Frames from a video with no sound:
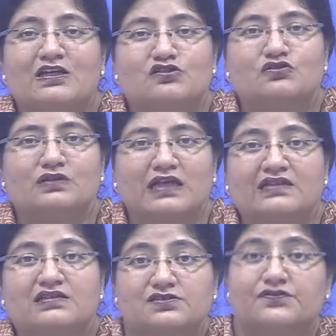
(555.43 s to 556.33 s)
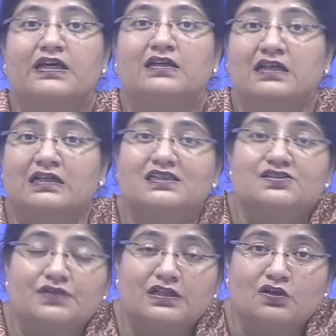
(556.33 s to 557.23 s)
So that is, at least
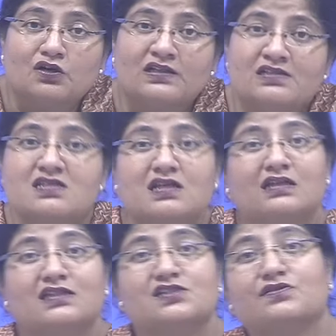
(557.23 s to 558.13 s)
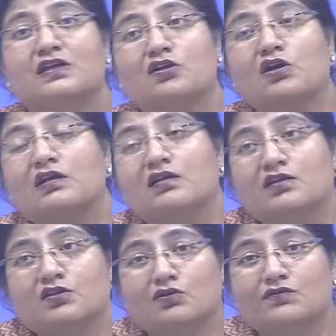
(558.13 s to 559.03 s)
we are honest, at least we are not,
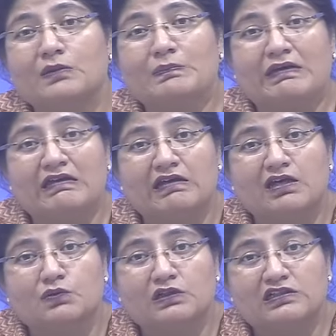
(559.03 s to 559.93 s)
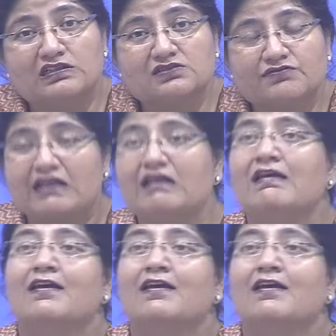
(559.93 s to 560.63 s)
we are paying our workers well,